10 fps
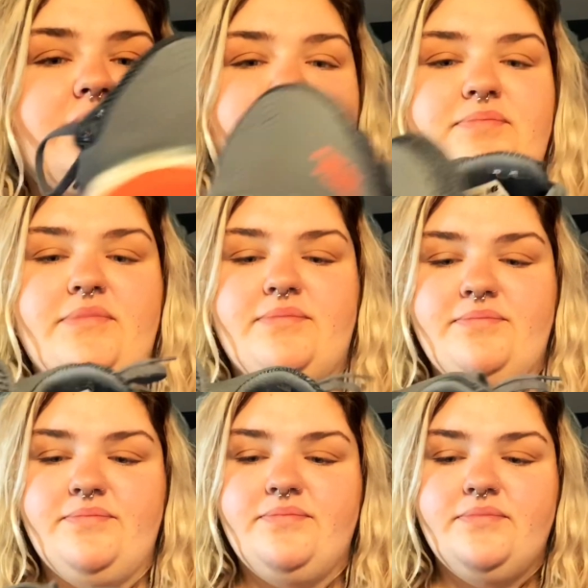
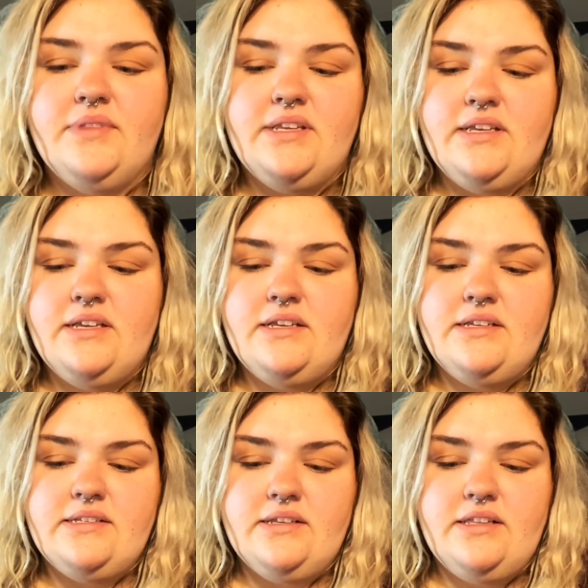them.
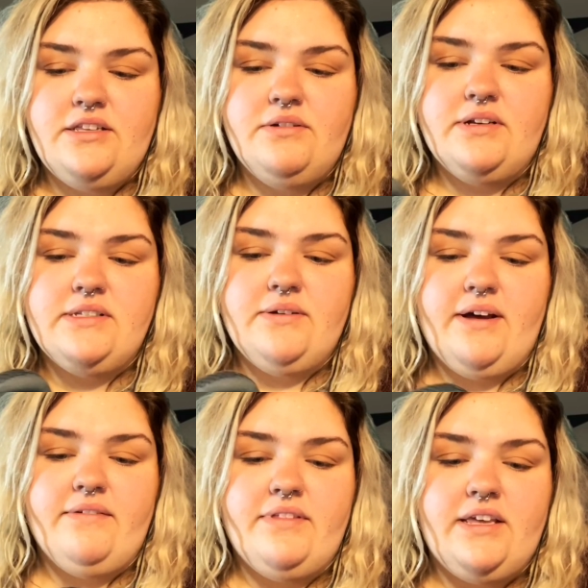So then you also have
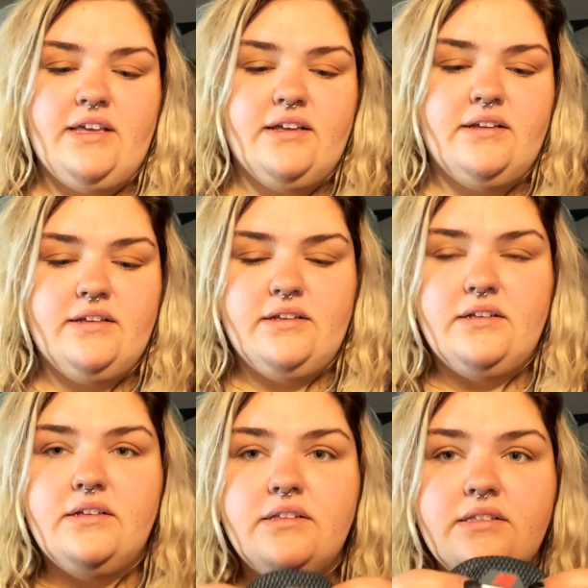
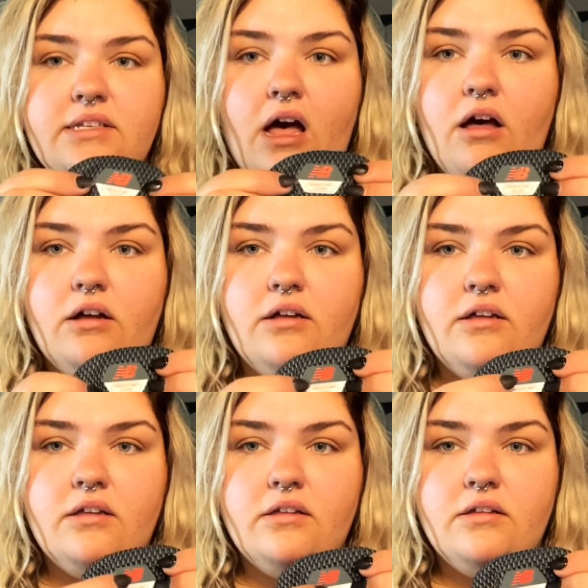the tongue
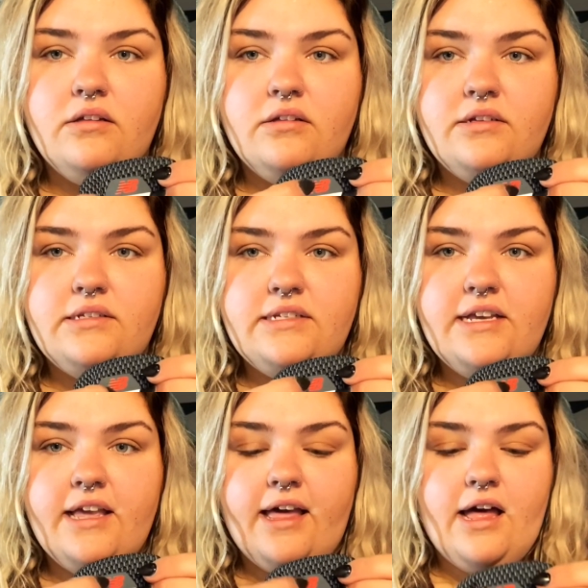
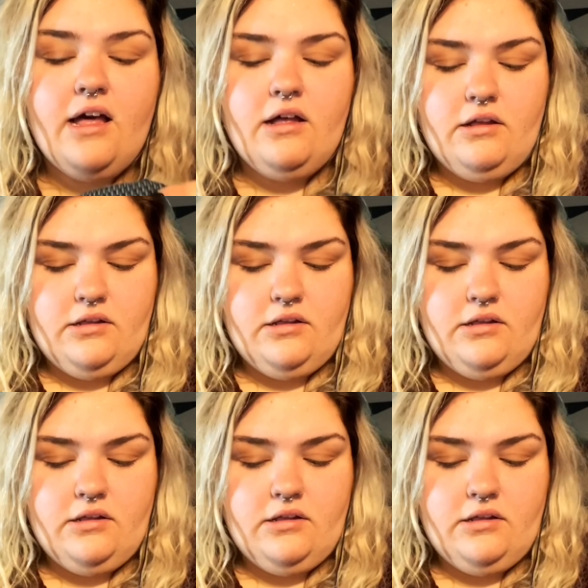decal,